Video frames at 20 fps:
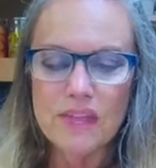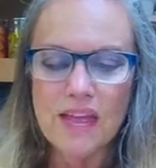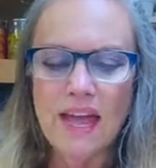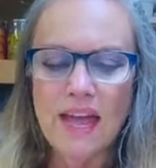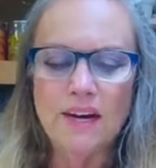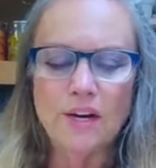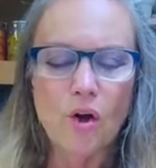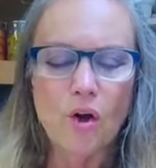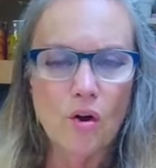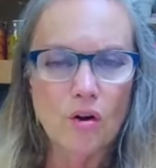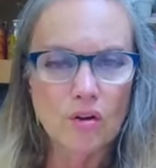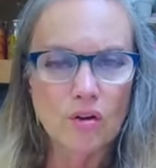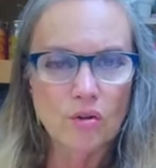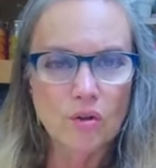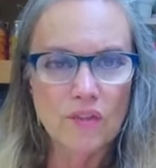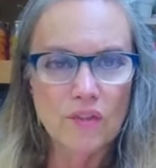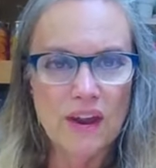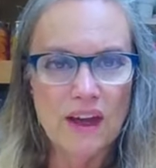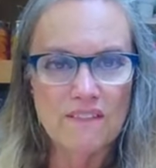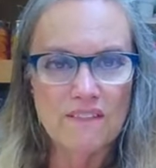And an
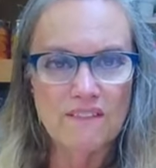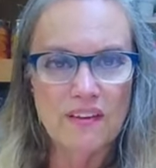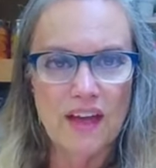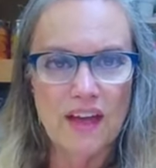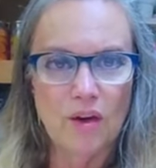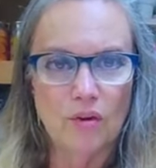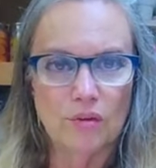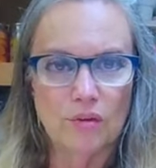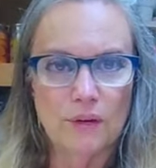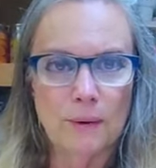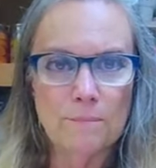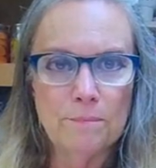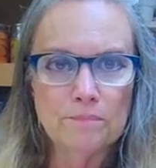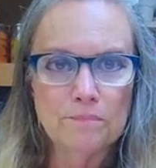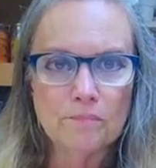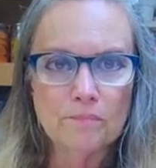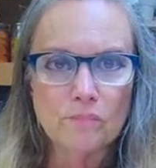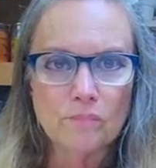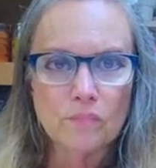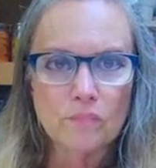article that I found,
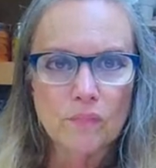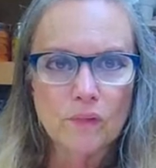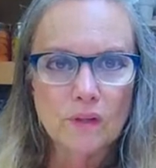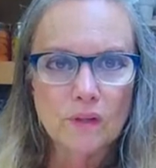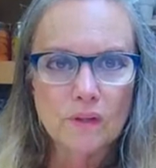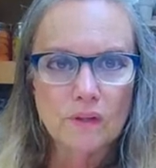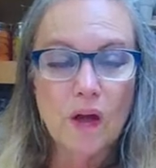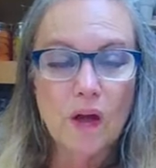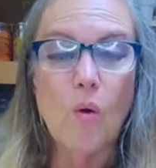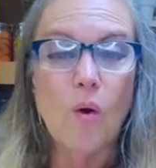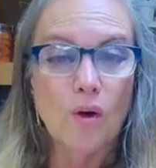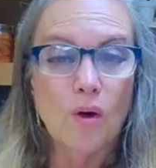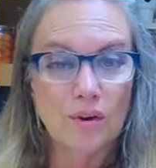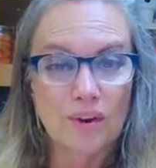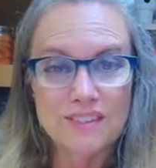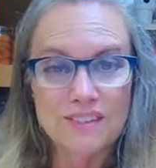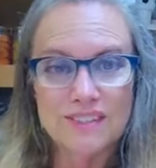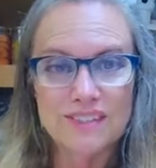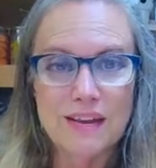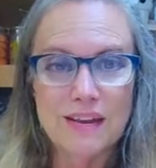oh, hold
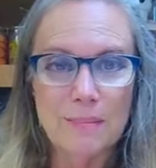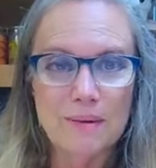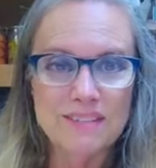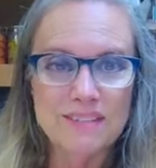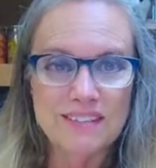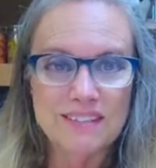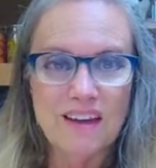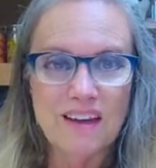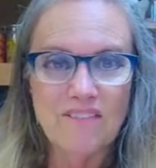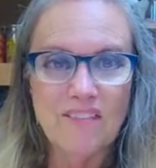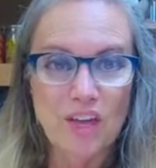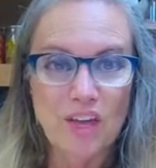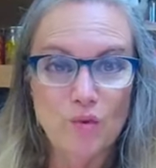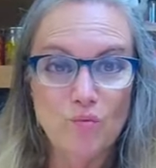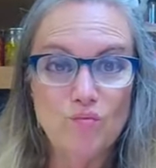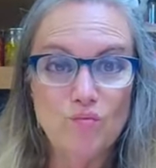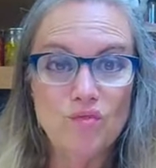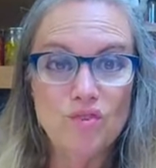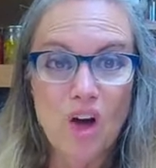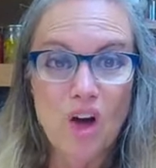on. Debbie says I value
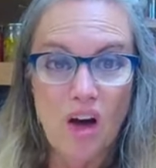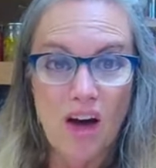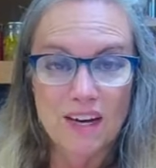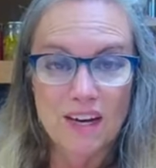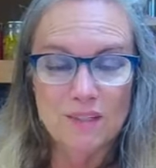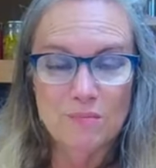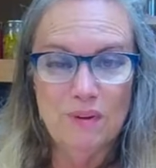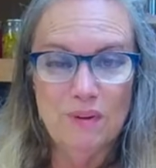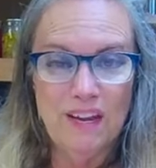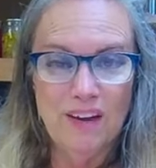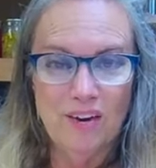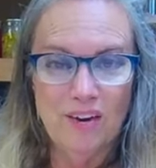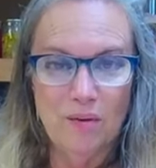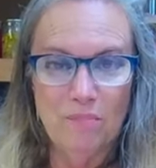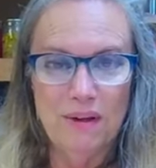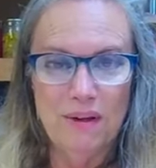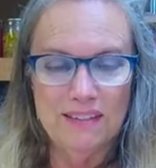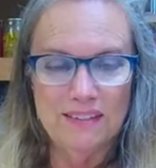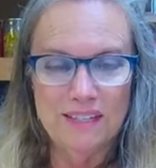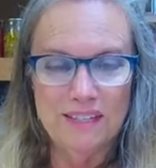not being
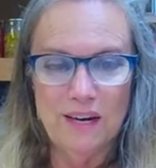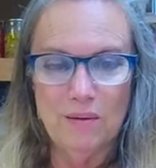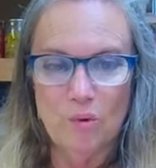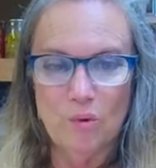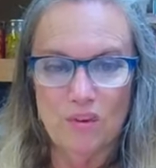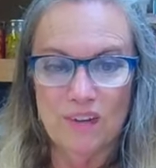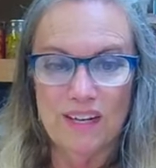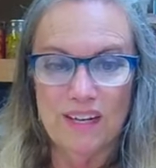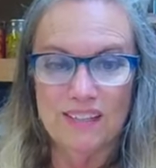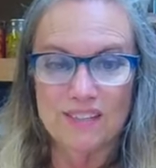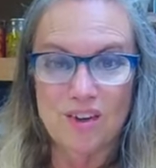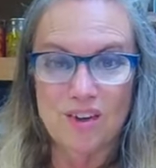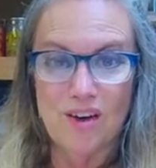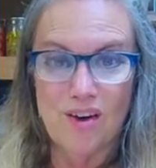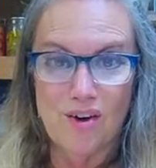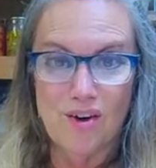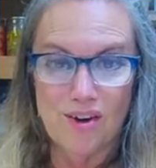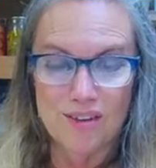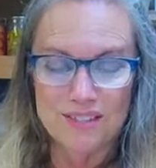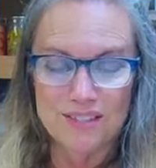on meds anymore. That is
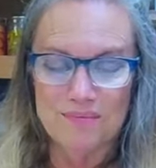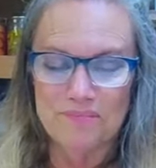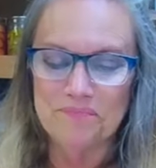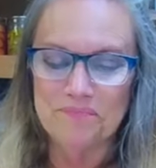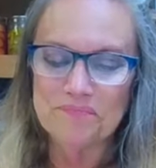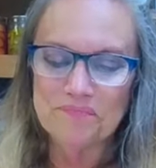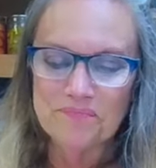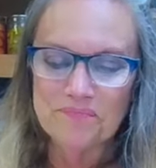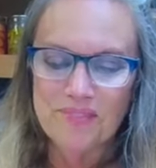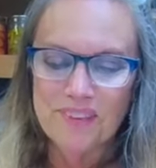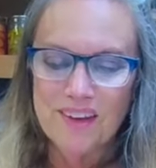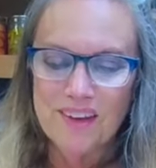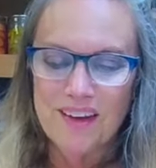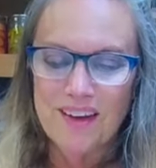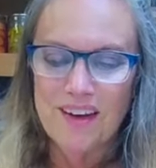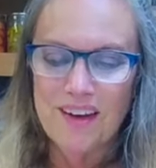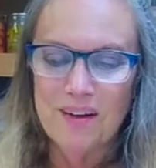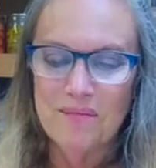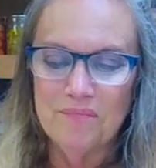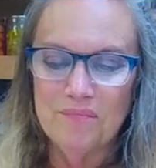awesome.
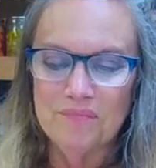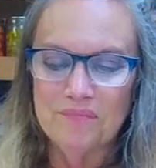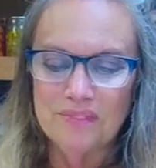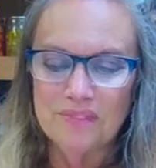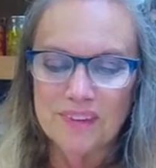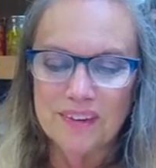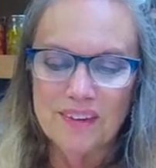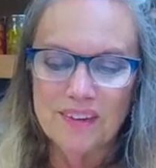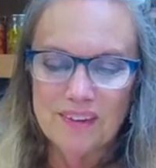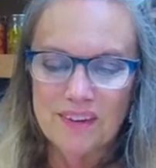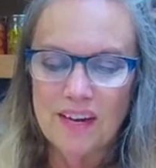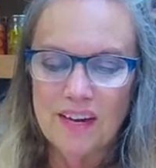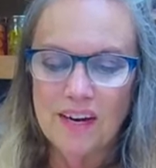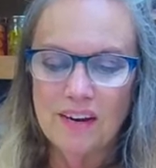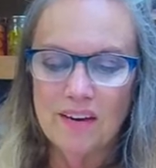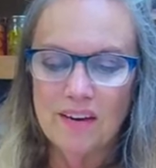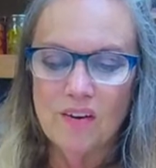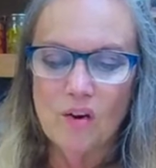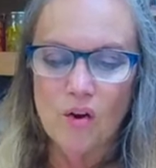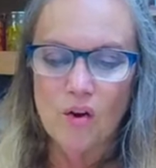Um, in
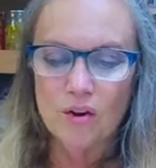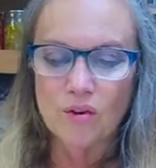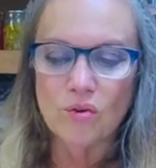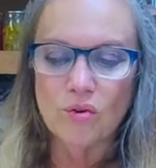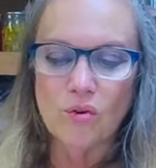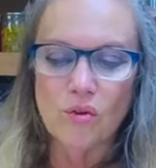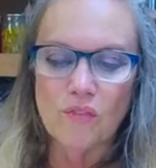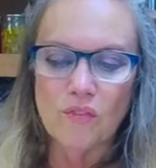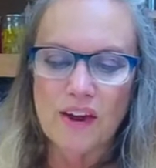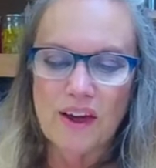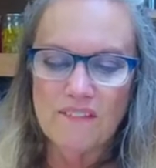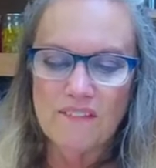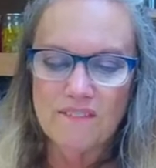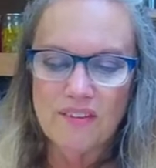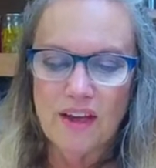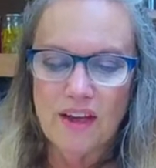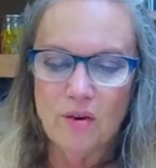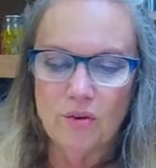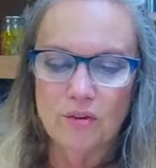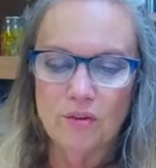an article that I
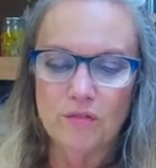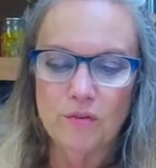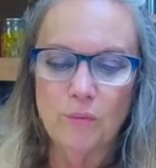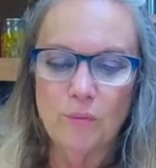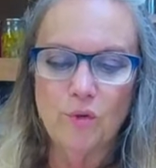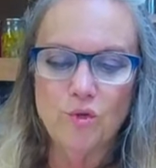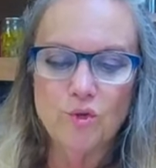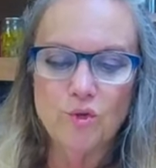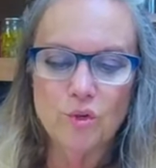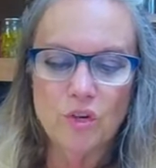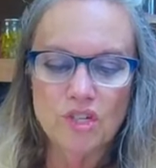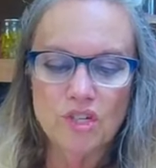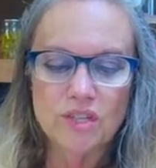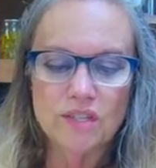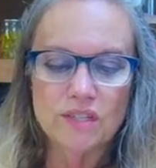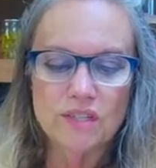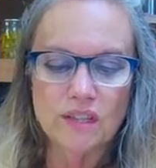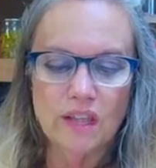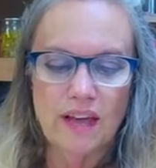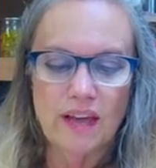found from
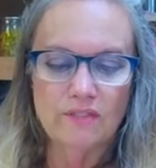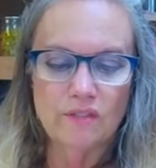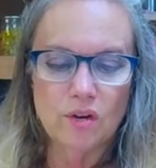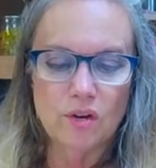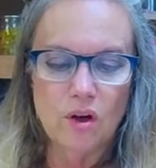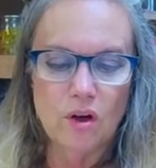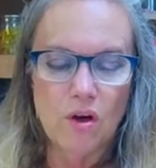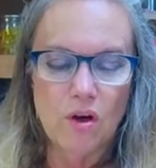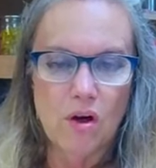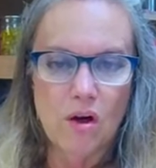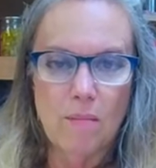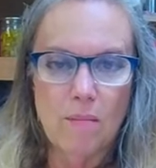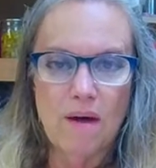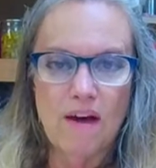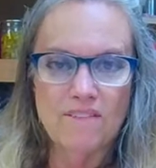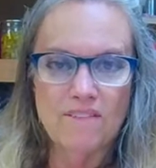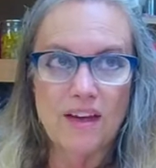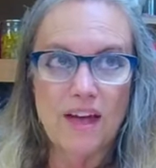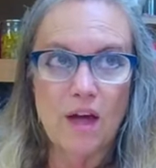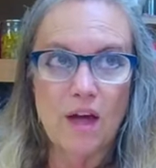nutritiouslife.com,
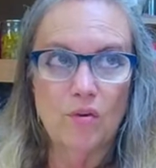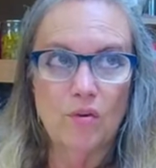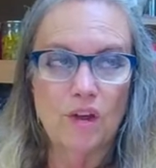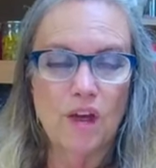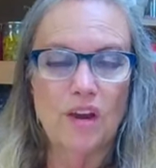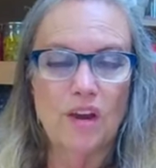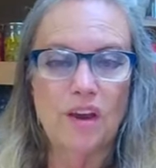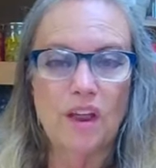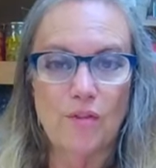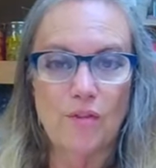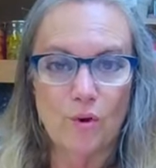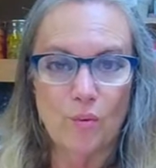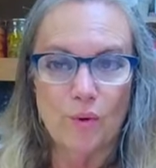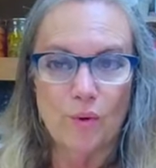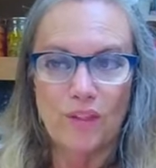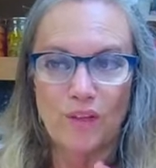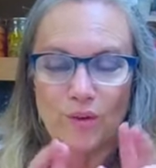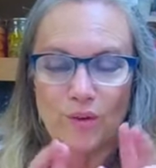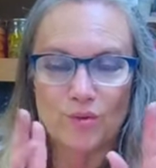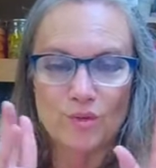I found another
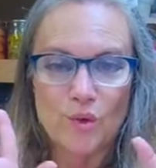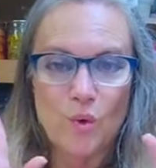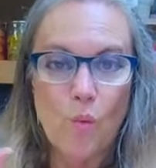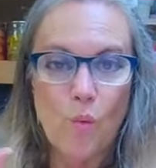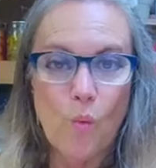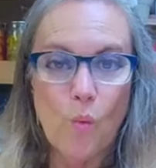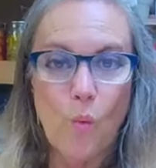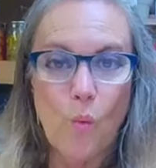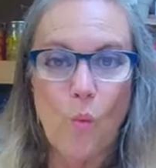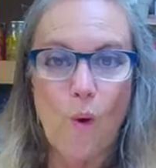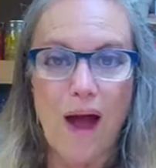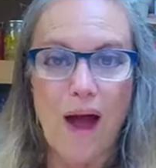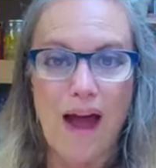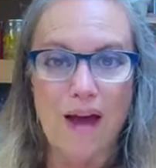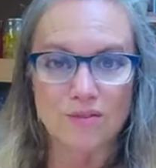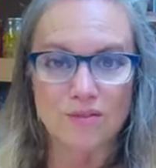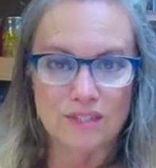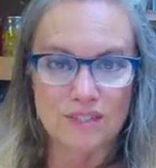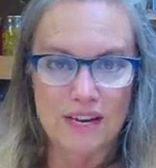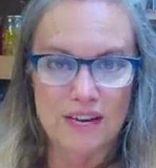one of those
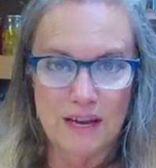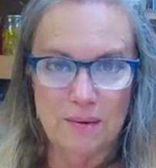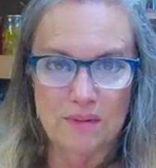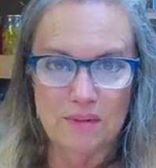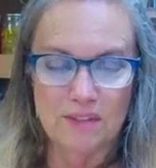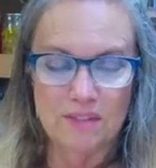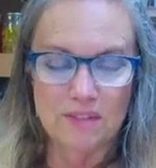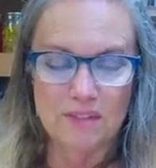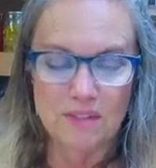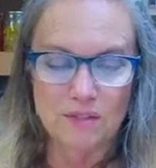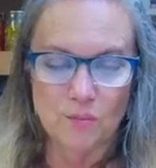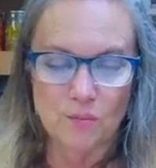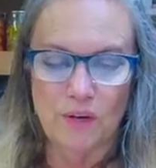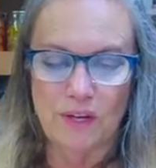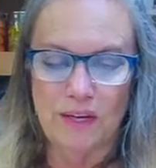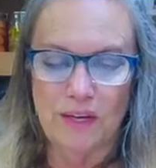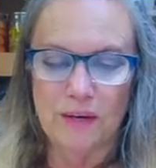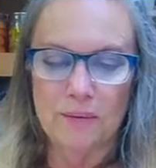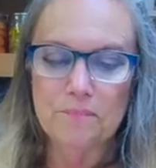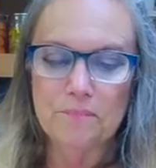wow statements this
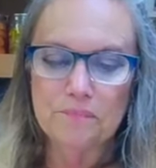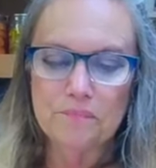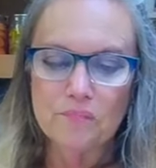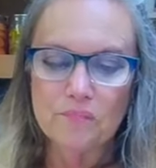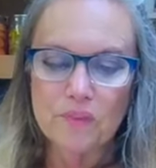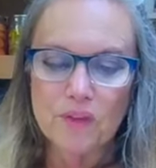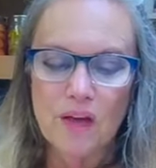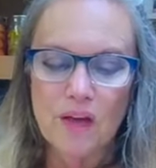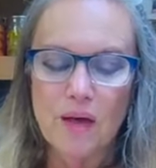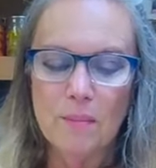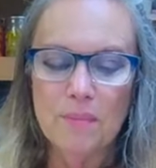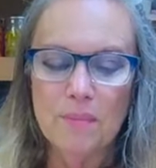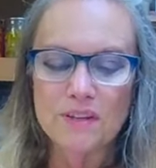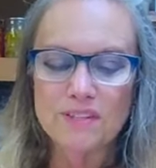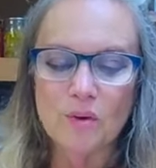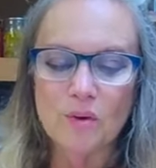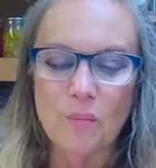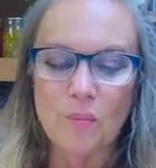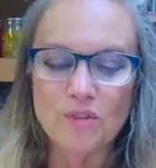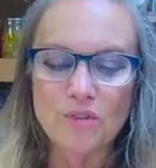week um,
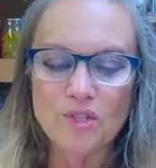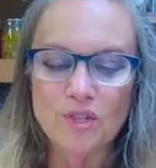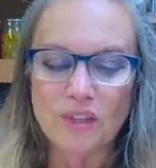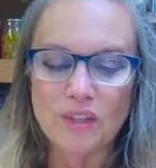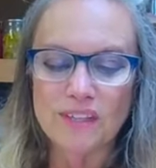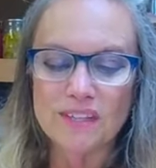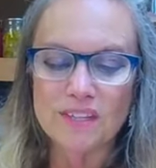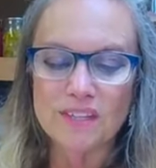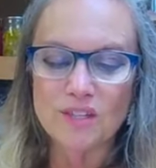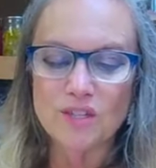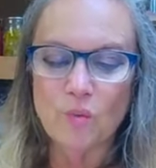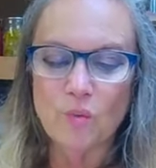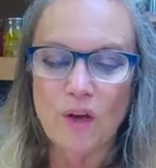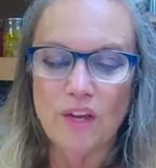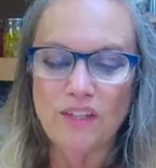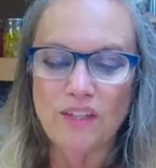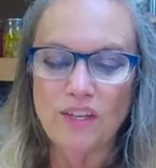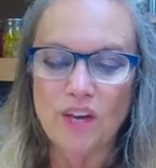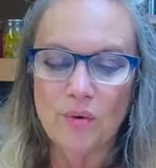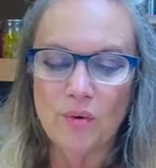so I want you to listen to
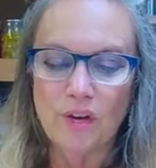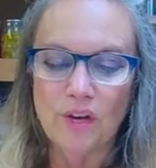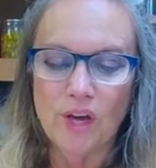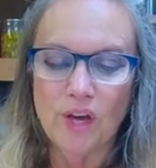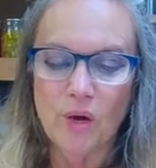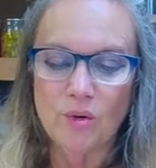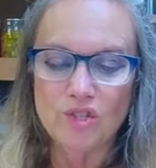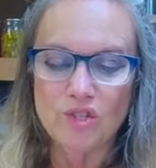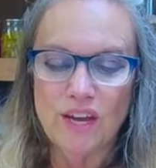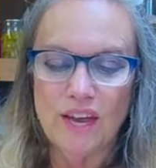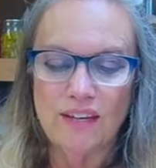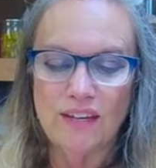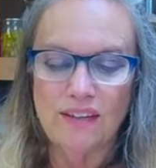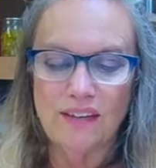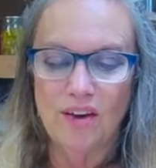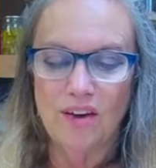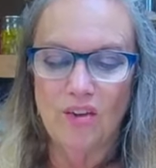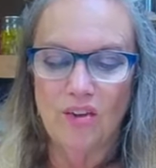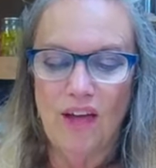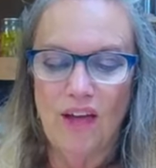what yoga coach
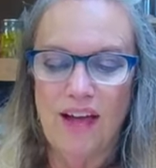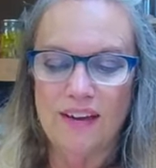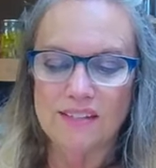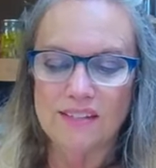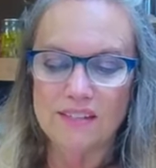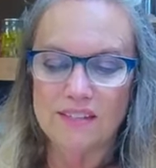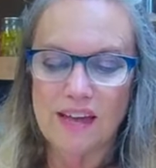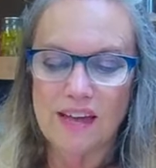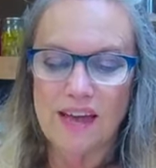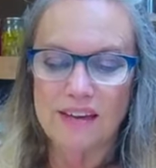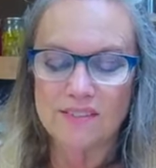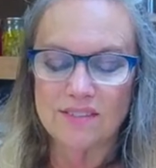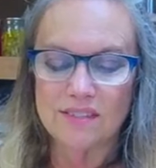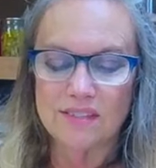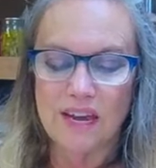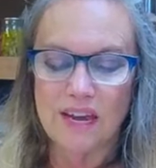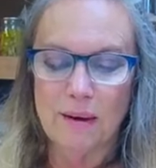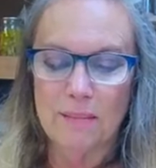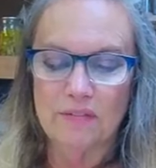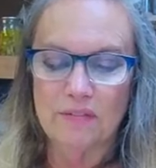Danielle had to, has to
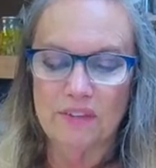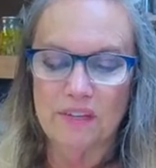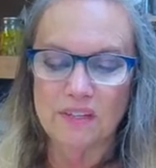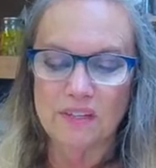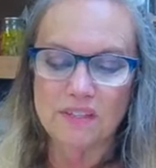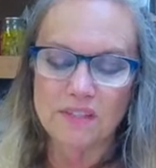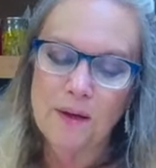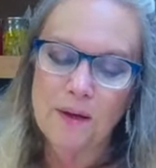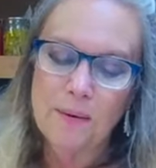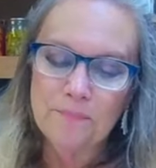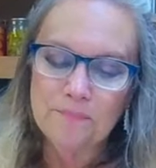say about this.